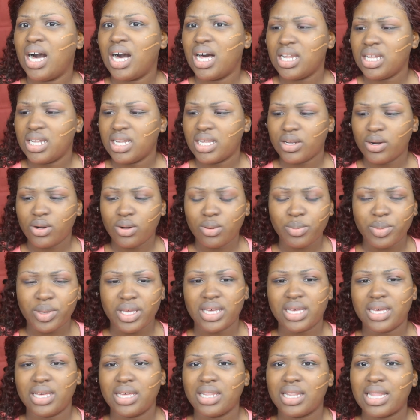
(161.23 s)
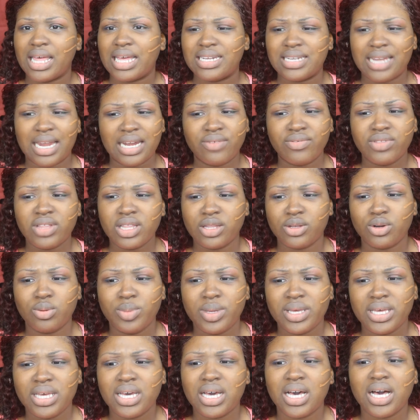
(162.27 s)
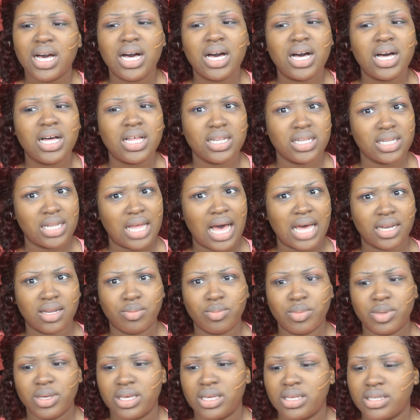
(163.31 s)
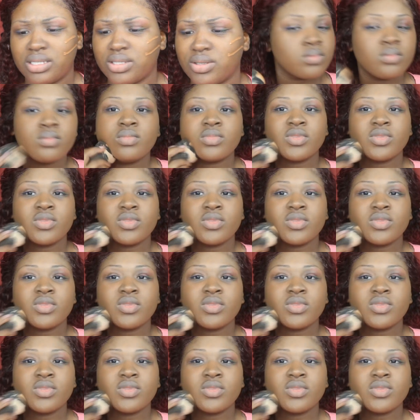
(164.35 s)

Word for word: a little bit. Like, not even a little bit, a lot of bit.